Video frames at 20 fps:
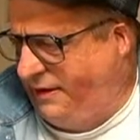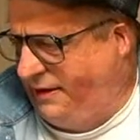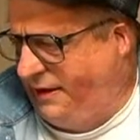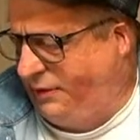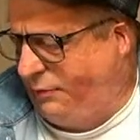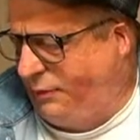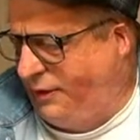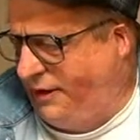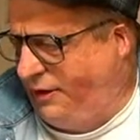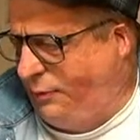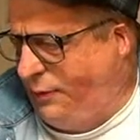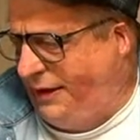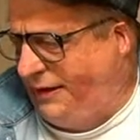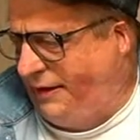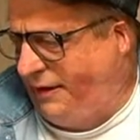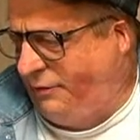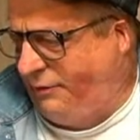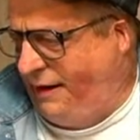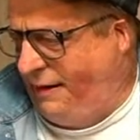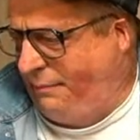like, one of the
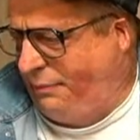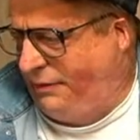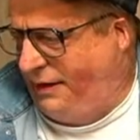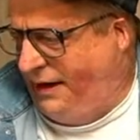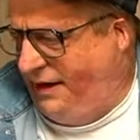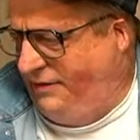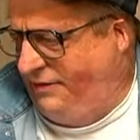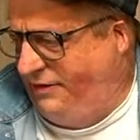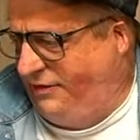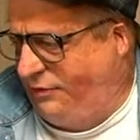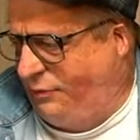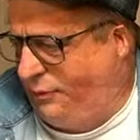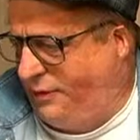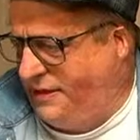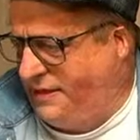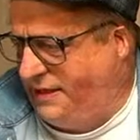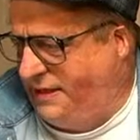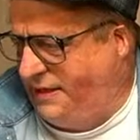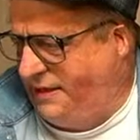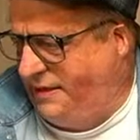weekly grand prizes
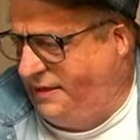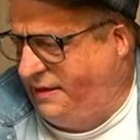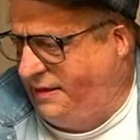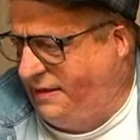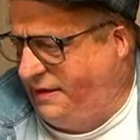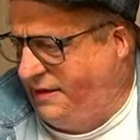was a